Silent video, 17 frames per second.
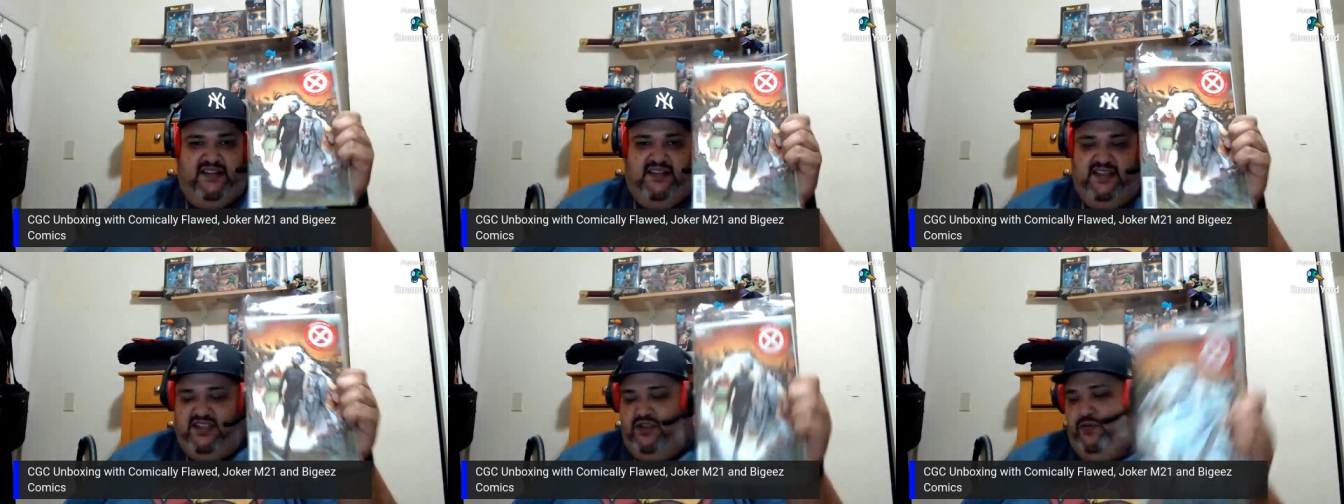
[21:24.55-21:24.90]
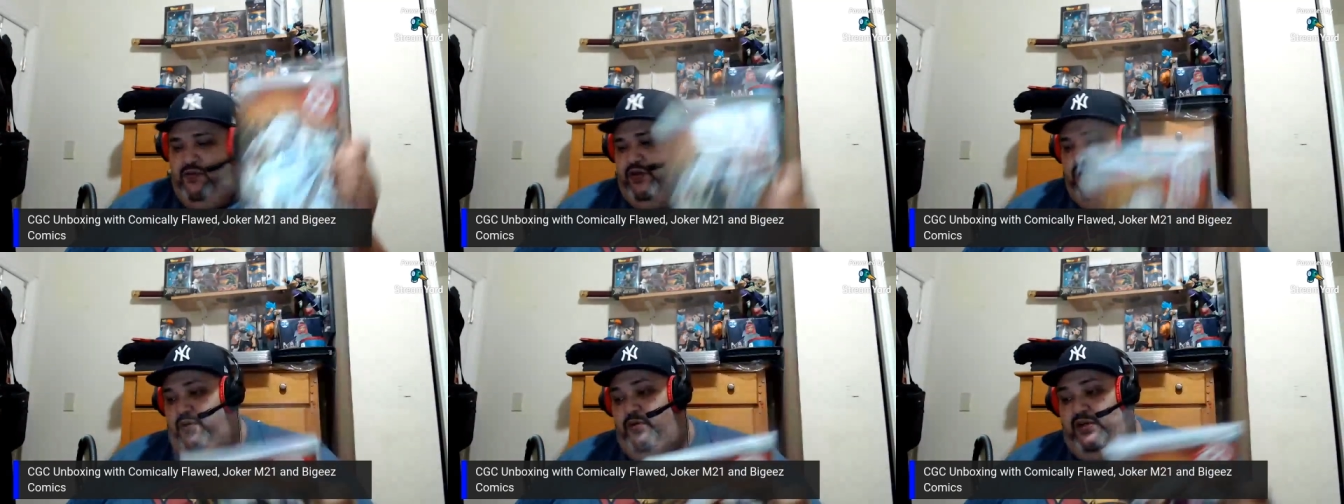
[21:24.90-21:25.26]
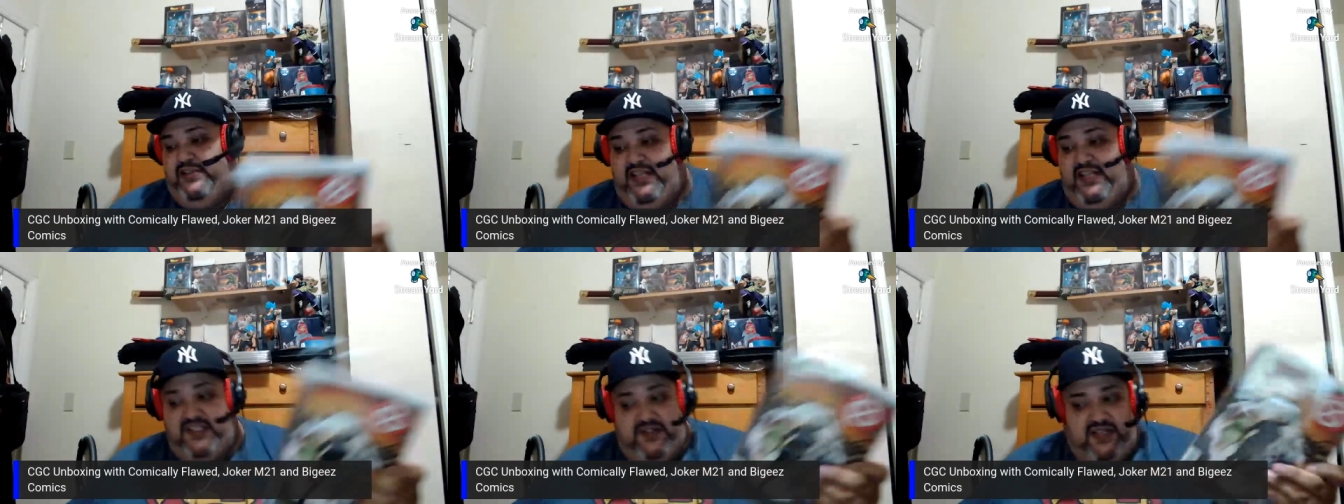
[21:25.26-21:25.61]
This is the one you want.
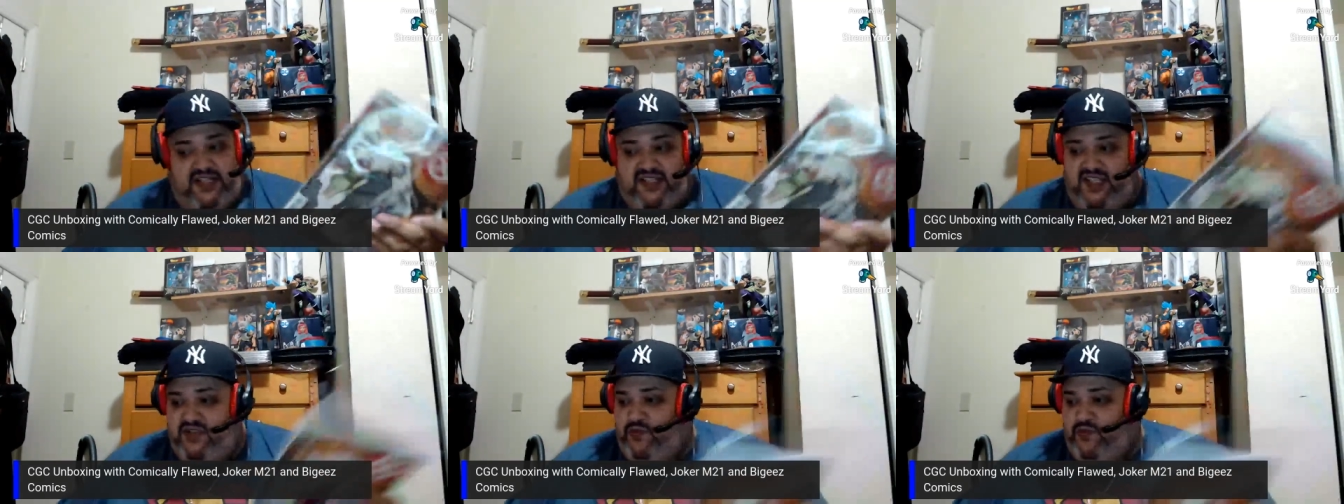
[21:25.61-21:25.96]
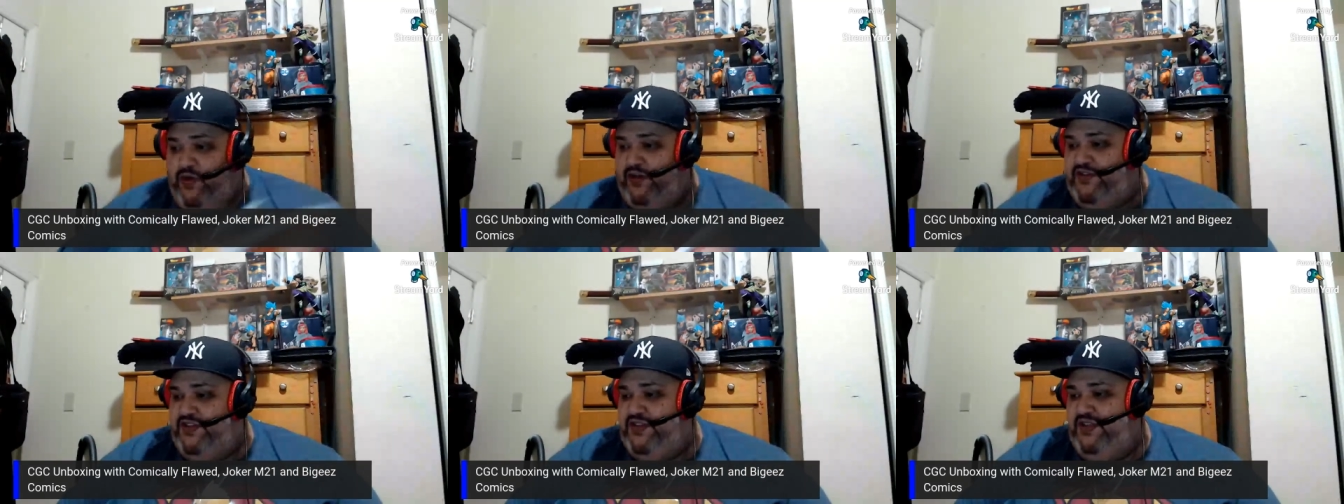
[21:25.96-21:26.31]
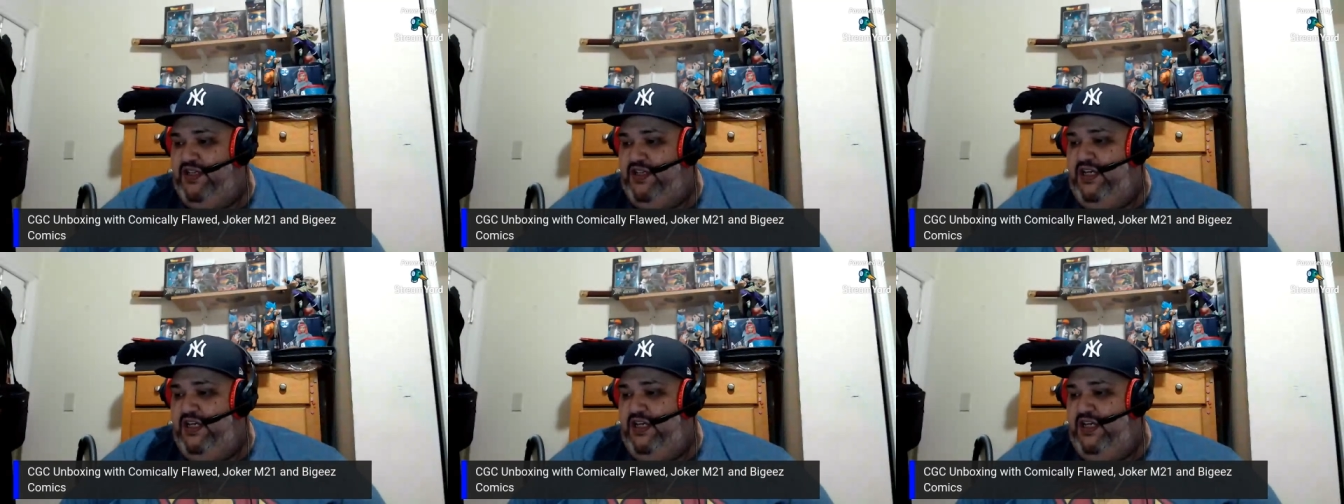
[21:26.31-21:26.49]
That's that's his words.